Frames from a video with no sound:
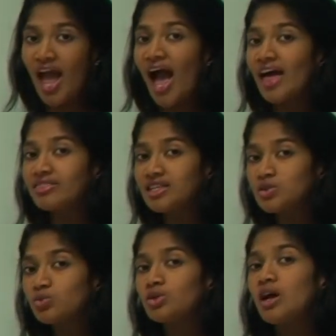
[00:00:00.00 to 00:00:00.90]
and
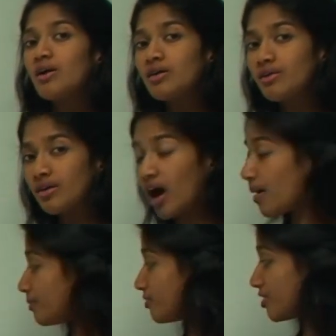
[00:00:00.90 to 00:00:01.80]
this would
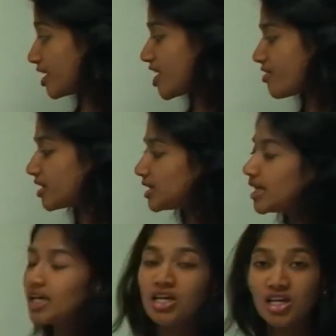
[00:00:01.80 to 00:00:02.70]
come
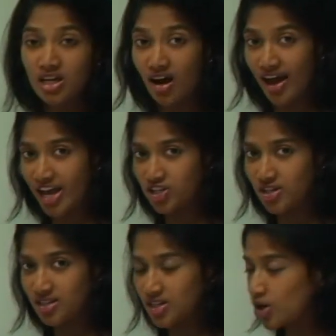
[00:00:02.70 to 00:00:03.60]
recurringly in our H
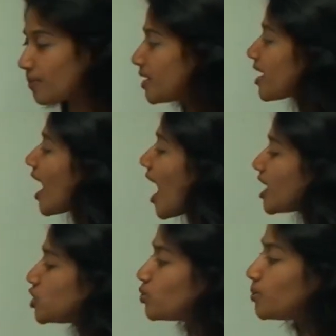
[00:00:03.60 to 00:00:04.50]
S C topic, and you will